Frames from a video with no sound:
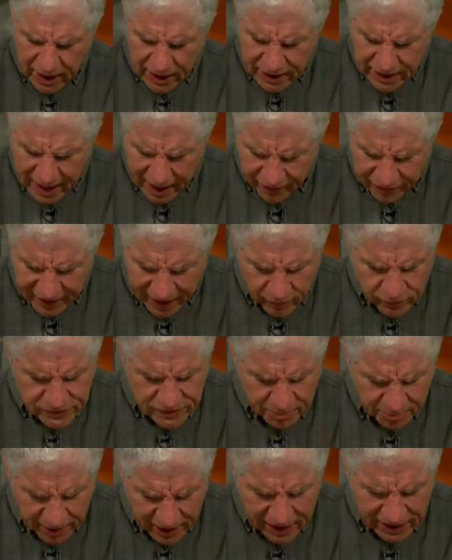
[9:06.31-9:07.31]
Now that was
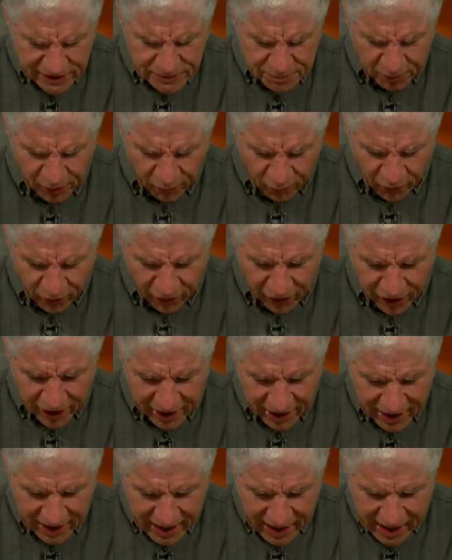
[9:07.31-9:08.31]
impossible at work,
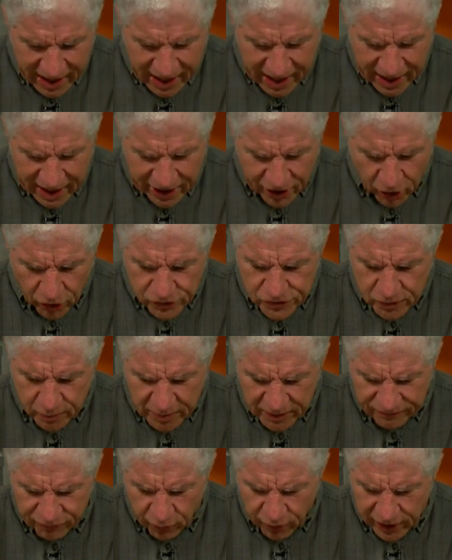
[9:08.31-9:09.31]
and also
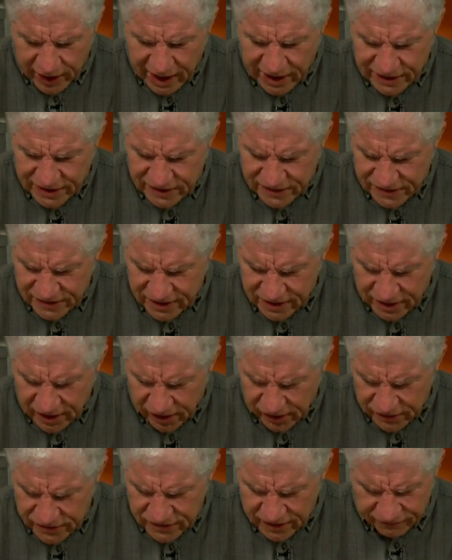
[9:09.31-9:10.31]
before KTC,
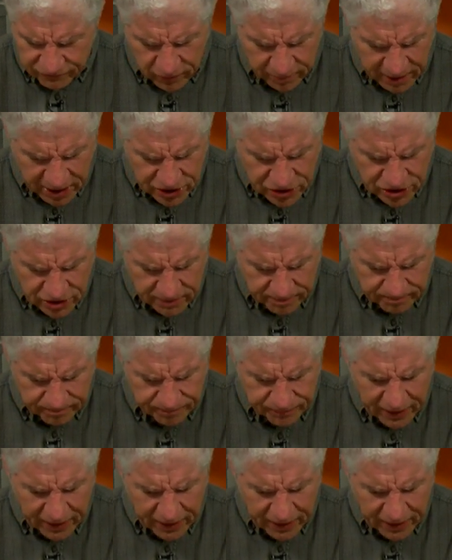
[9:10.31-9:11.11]
Doug's information.